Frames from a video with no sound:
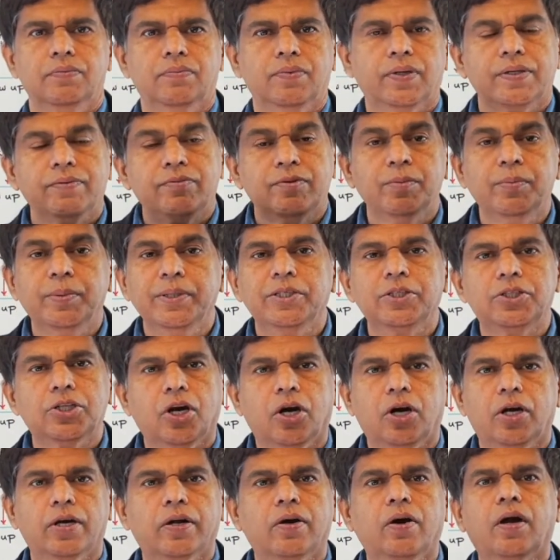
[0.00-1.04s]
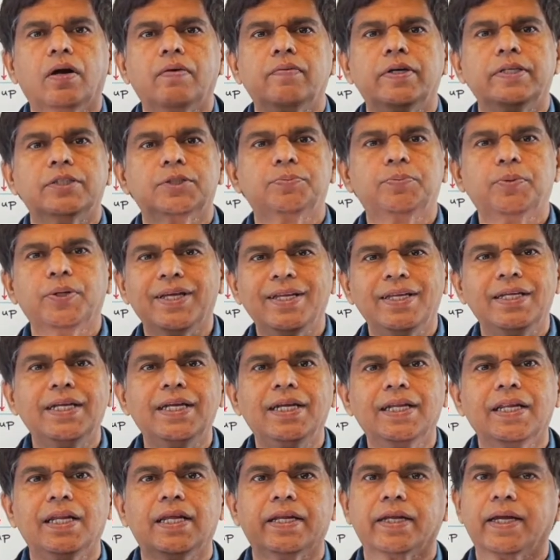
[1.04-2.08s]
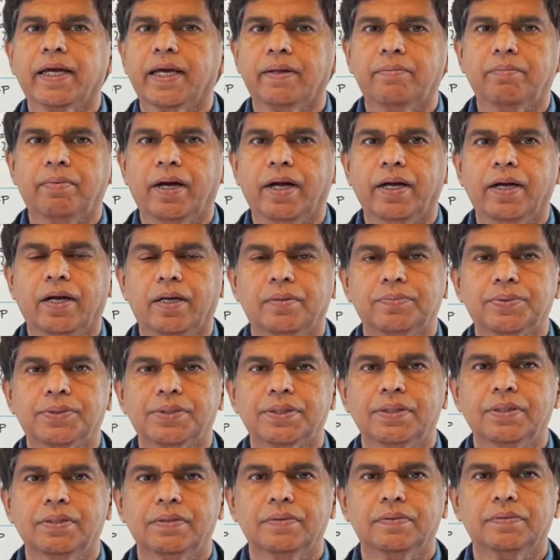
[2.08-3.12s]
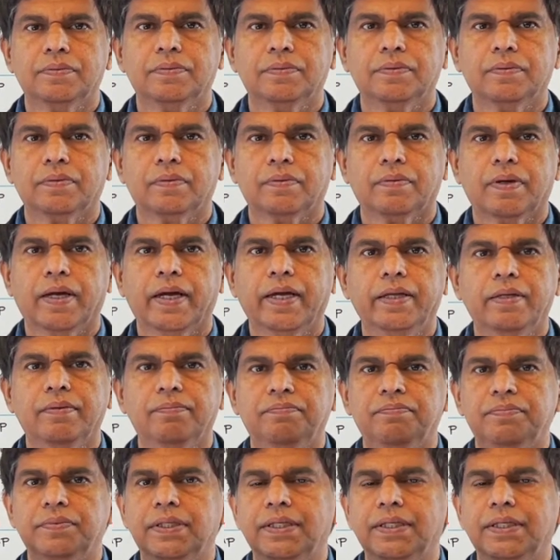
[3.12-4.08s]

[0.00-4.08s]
What we've been taught always put a needle and get a biopsy, right?